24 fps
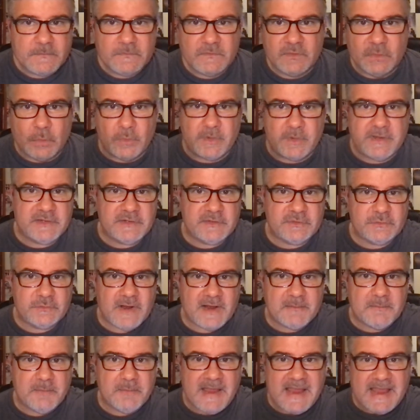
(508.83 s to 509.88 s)
Don't get
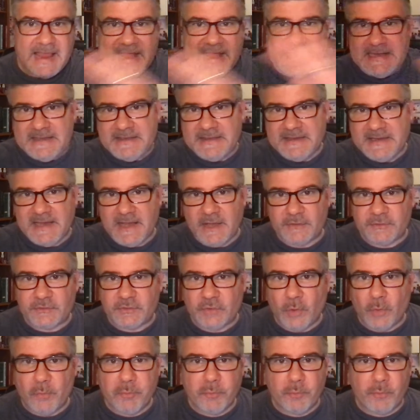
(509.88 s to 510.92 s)
distracted by anything else,
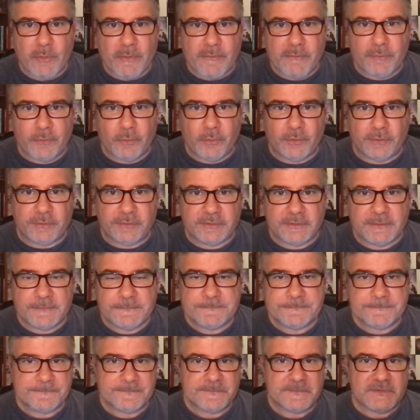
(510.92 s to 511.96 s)
no peripherals.
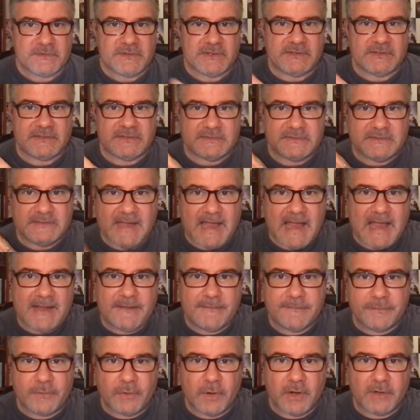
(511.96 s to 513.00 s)
Jesus died
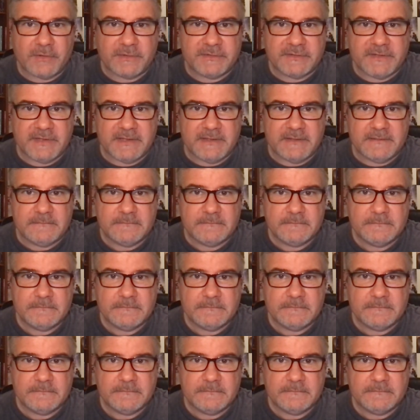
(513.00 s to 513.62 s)
for our sin.